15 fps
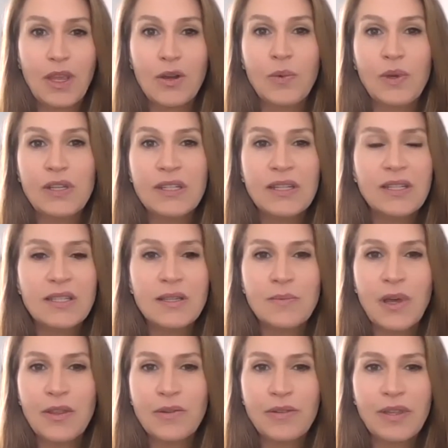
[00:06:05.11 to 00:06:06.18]
We did some
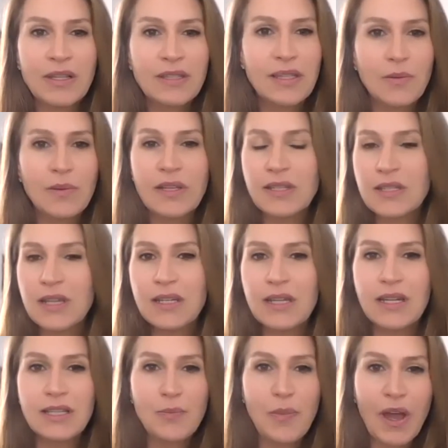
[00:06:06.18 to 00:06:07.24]
other things, like we extended
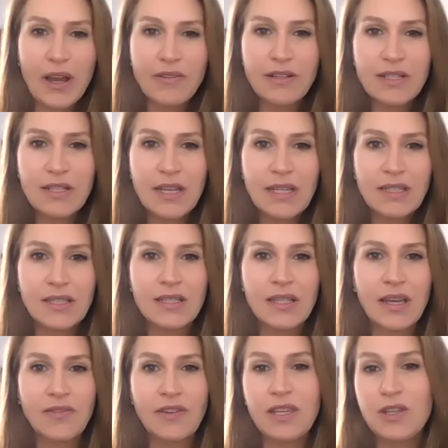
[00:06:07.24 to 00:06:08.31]
expiry dates
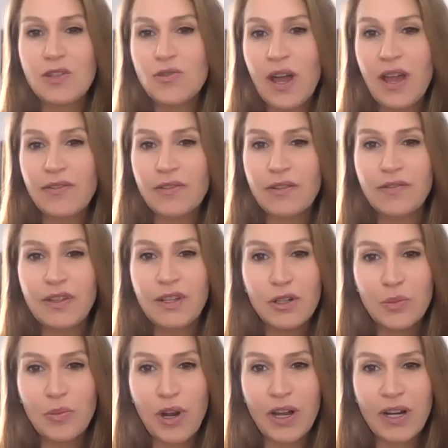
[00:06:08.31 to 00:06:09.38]
of key driver and
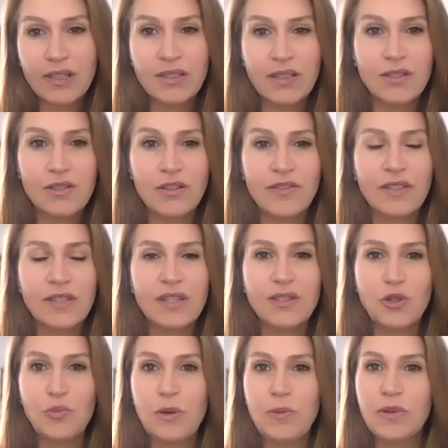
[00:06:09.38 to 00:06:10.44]
vehicle products and services
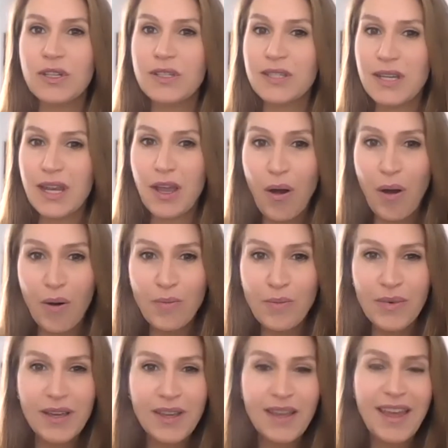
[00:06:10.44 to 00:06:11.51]
so people could stay home
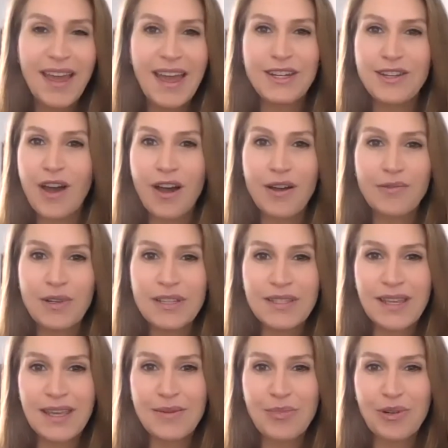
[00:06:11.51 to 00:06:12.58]
and not
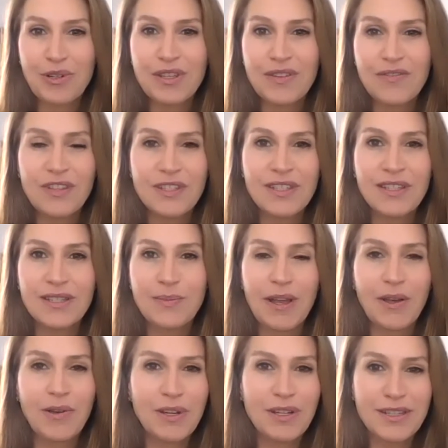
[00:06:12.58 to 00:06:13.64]
risk in-person visits by
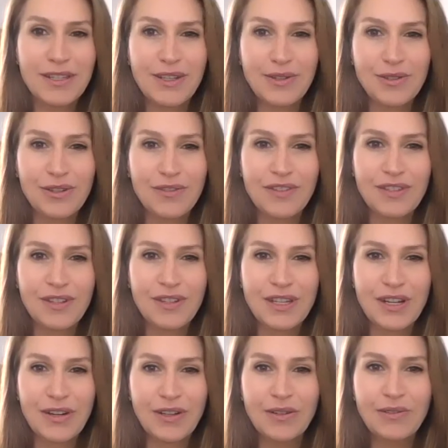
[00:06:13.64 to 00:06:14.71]
going to their Service
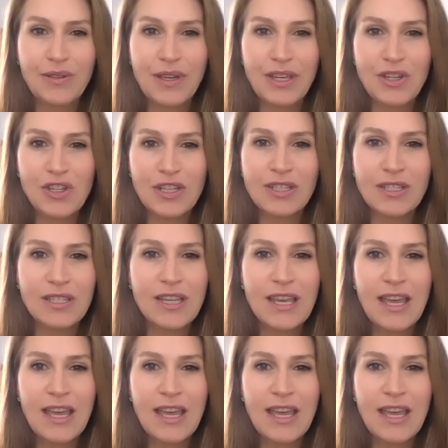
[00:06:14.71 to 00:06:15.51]
Ontario locations.